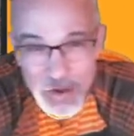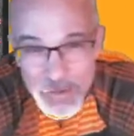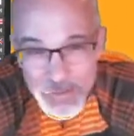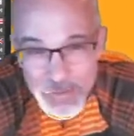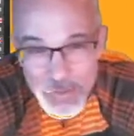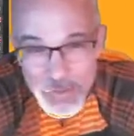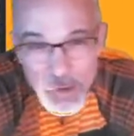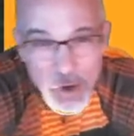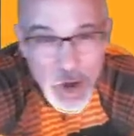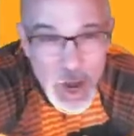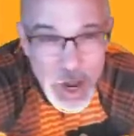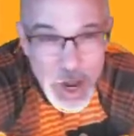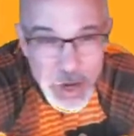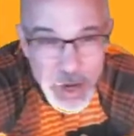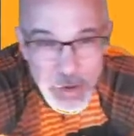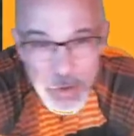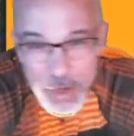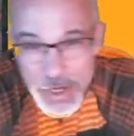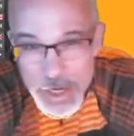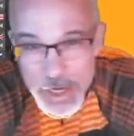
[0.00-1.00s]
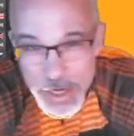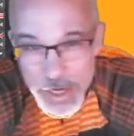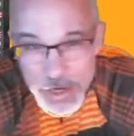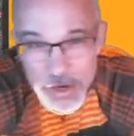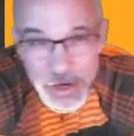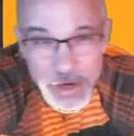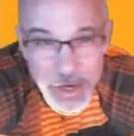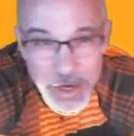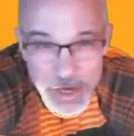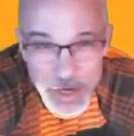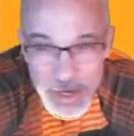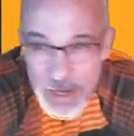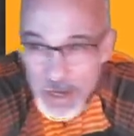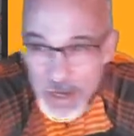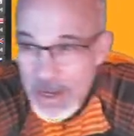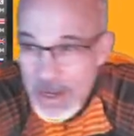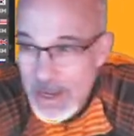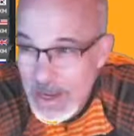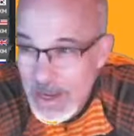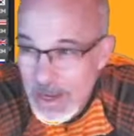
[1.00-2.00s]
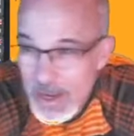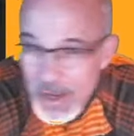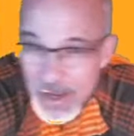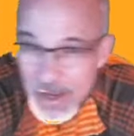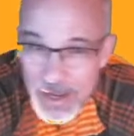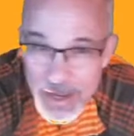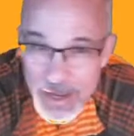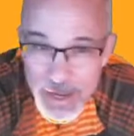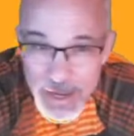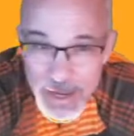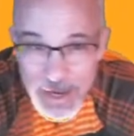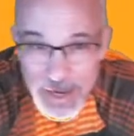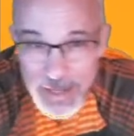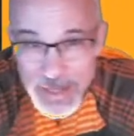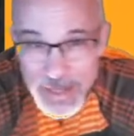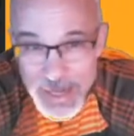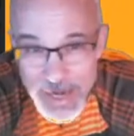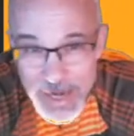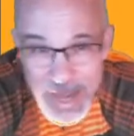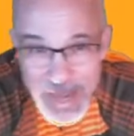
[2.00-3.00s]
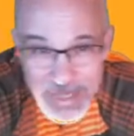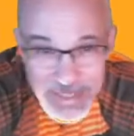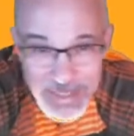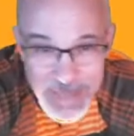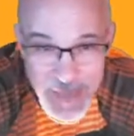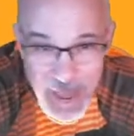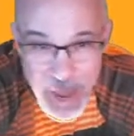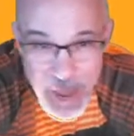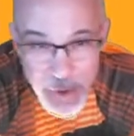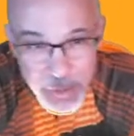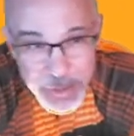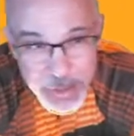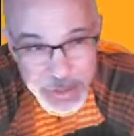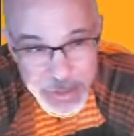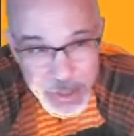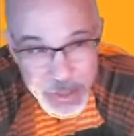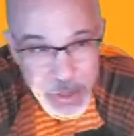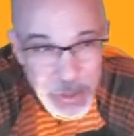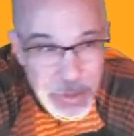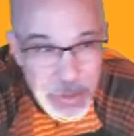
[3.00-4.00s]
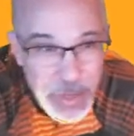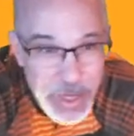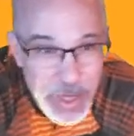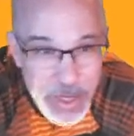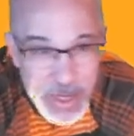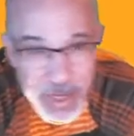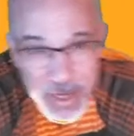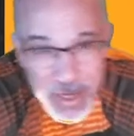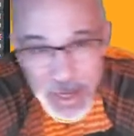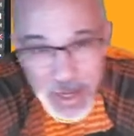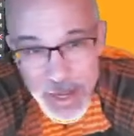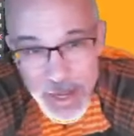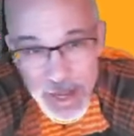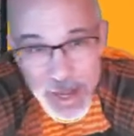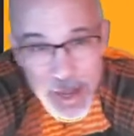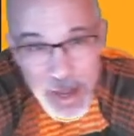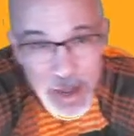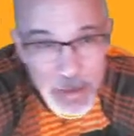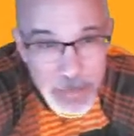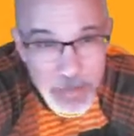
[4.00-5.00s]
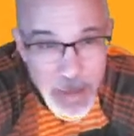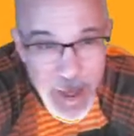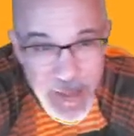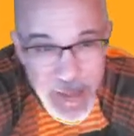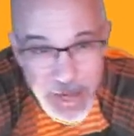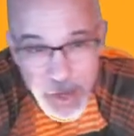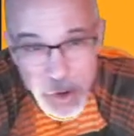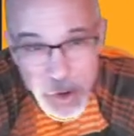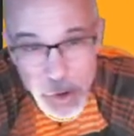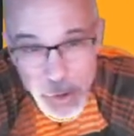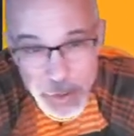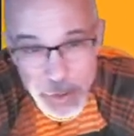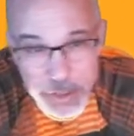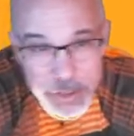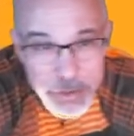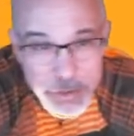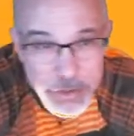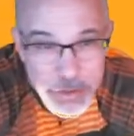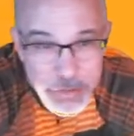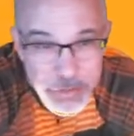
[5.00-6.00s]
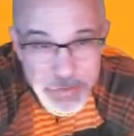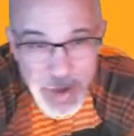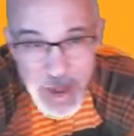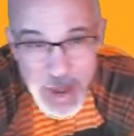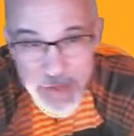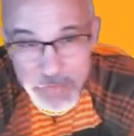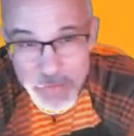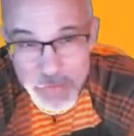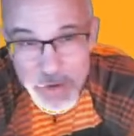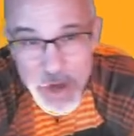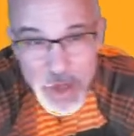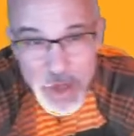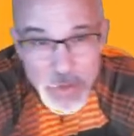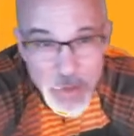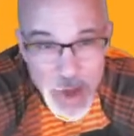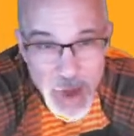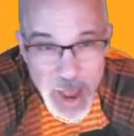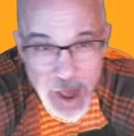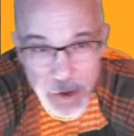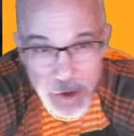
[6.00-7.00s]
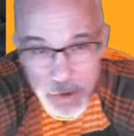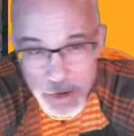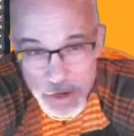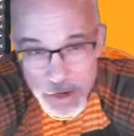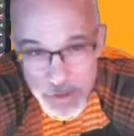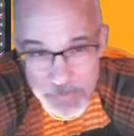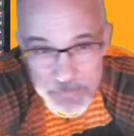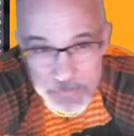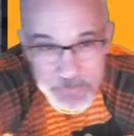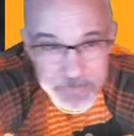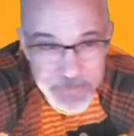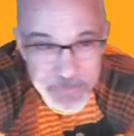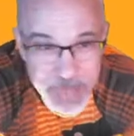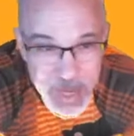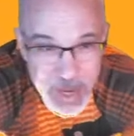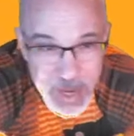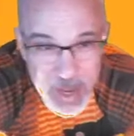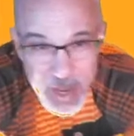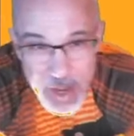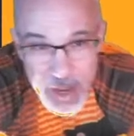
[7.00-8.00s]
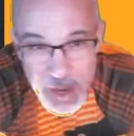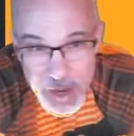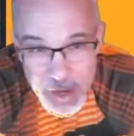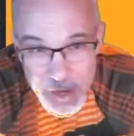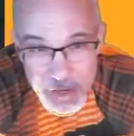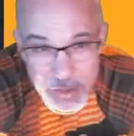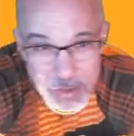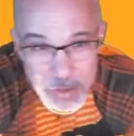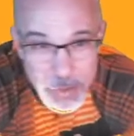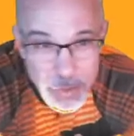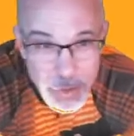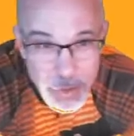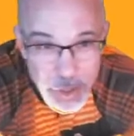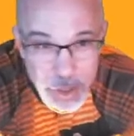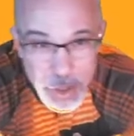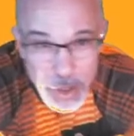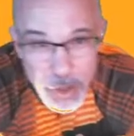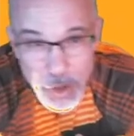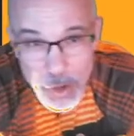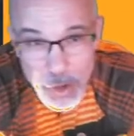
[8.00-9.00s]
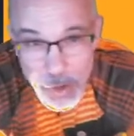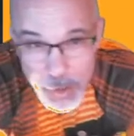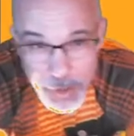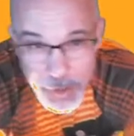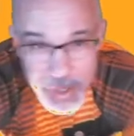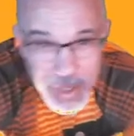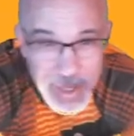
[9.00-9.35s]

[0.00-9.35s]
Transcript: 400 here in the next hour. So my goal is to survive for another hour. Your goal